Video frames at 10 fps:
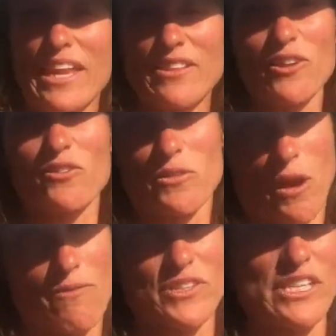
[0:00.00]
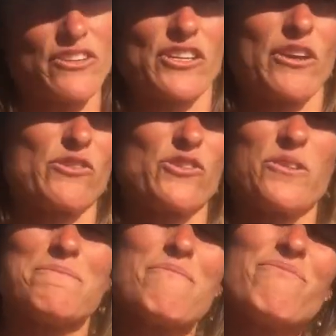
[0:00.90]
and the conversation goes
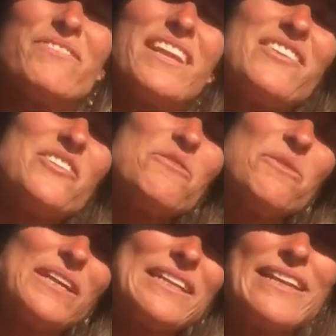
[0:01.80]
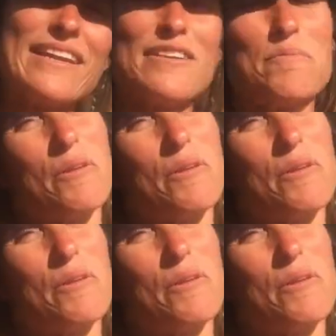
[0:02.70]
to, do you really need to